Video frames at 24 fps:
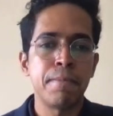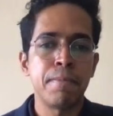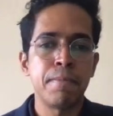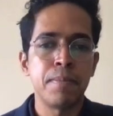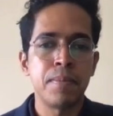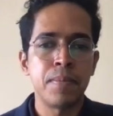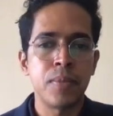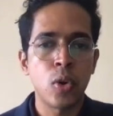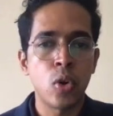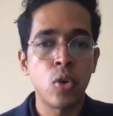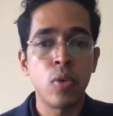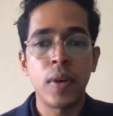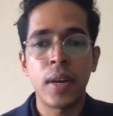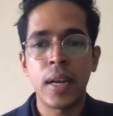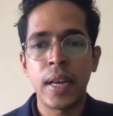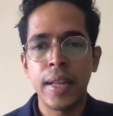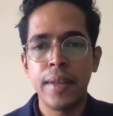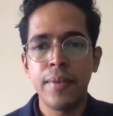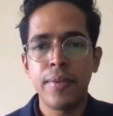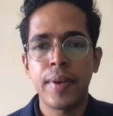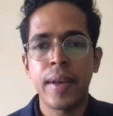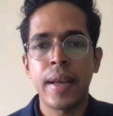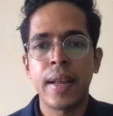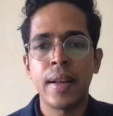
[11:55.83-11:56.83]

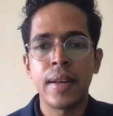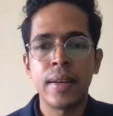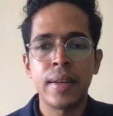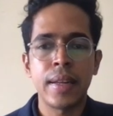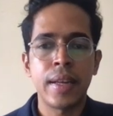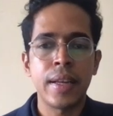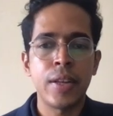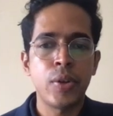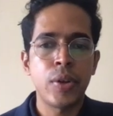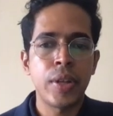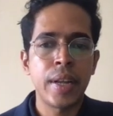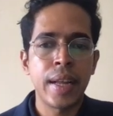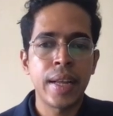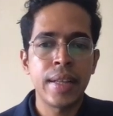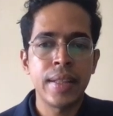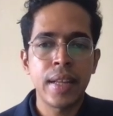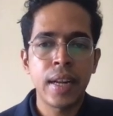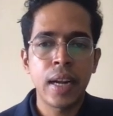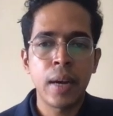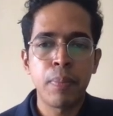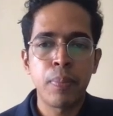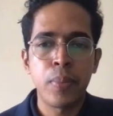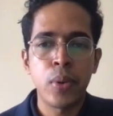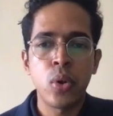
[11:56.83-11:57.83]
Overleaf, and you can either
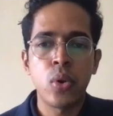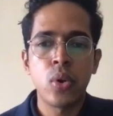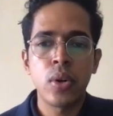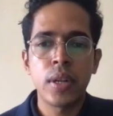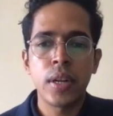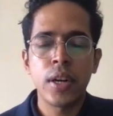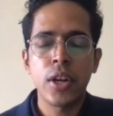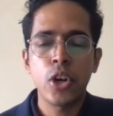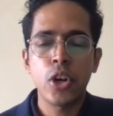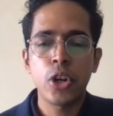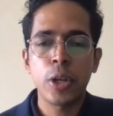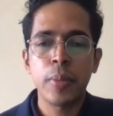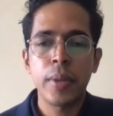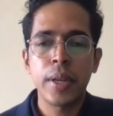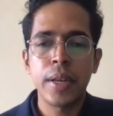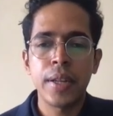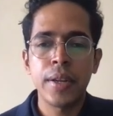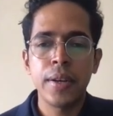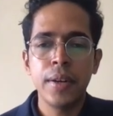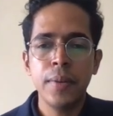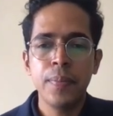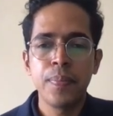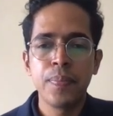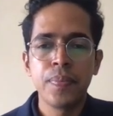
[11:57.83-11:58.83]
upload the document
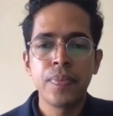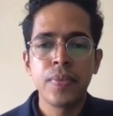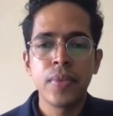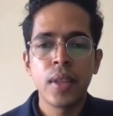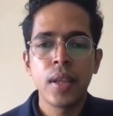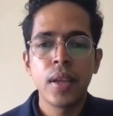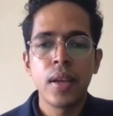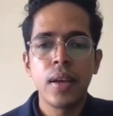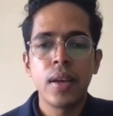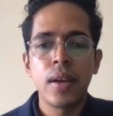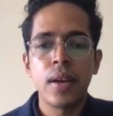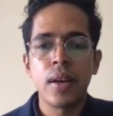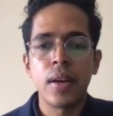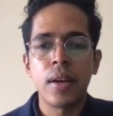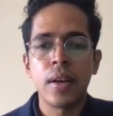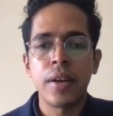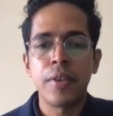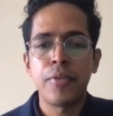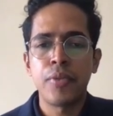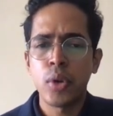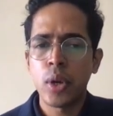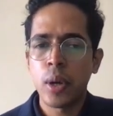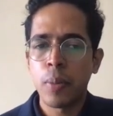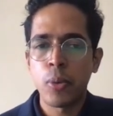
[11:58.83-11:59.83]
here.
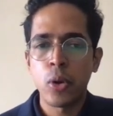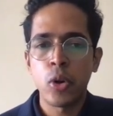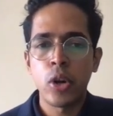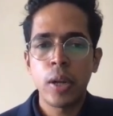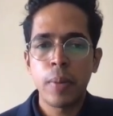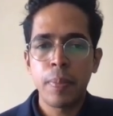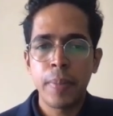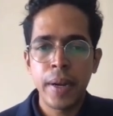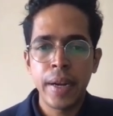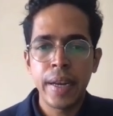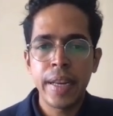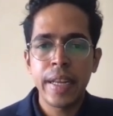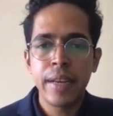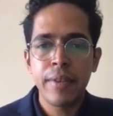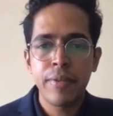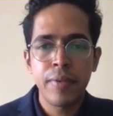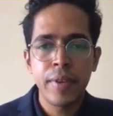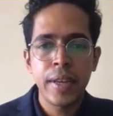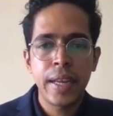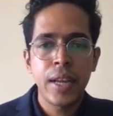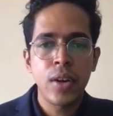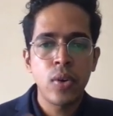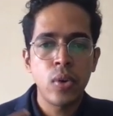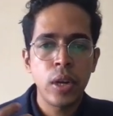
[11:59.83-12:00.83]
If you upload a PDF, we
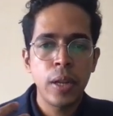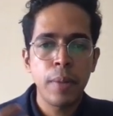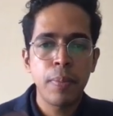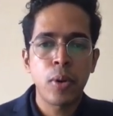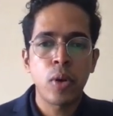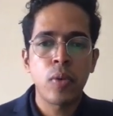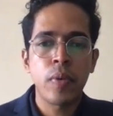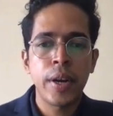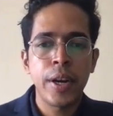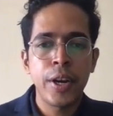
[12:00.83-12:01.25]
can only provide you